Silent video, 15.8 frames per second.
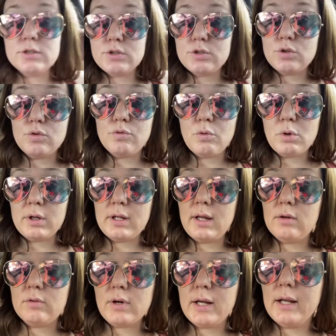
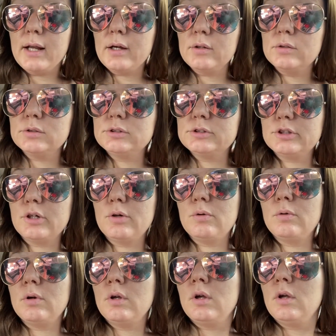2.48 right now. So
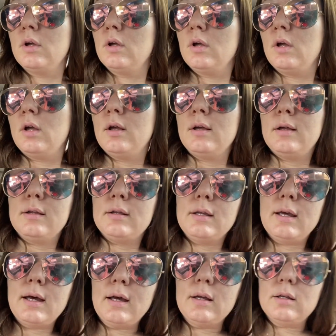
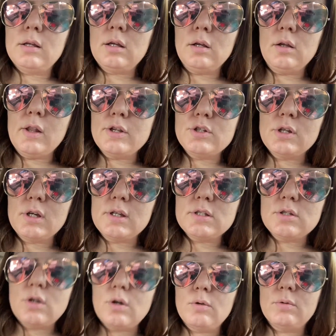yeah, I'll let you guys
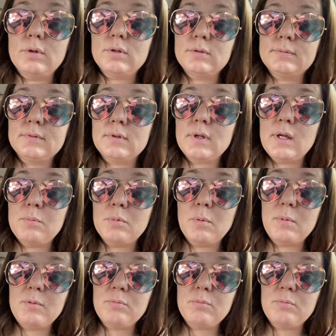know. Keep them in